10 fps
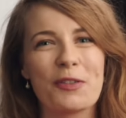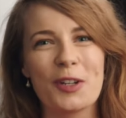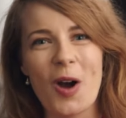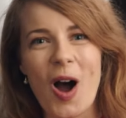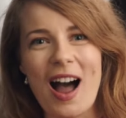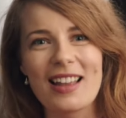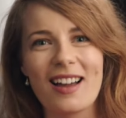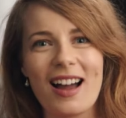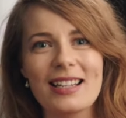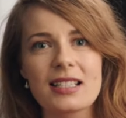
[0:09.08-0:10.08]
few
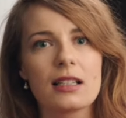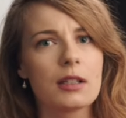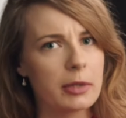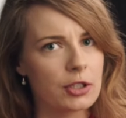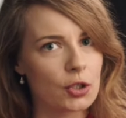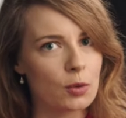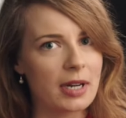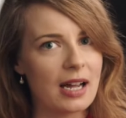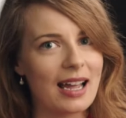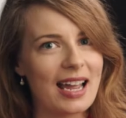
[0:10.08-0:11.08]
highlights, a little bit shorter,
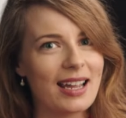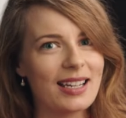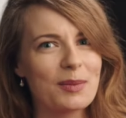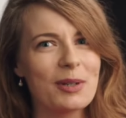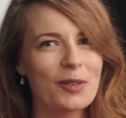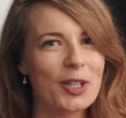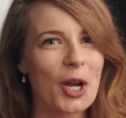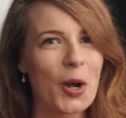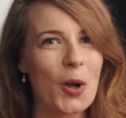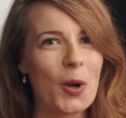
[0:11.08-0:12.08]
and a bit of a
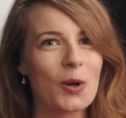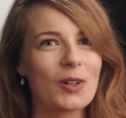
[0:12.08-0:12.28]
curl.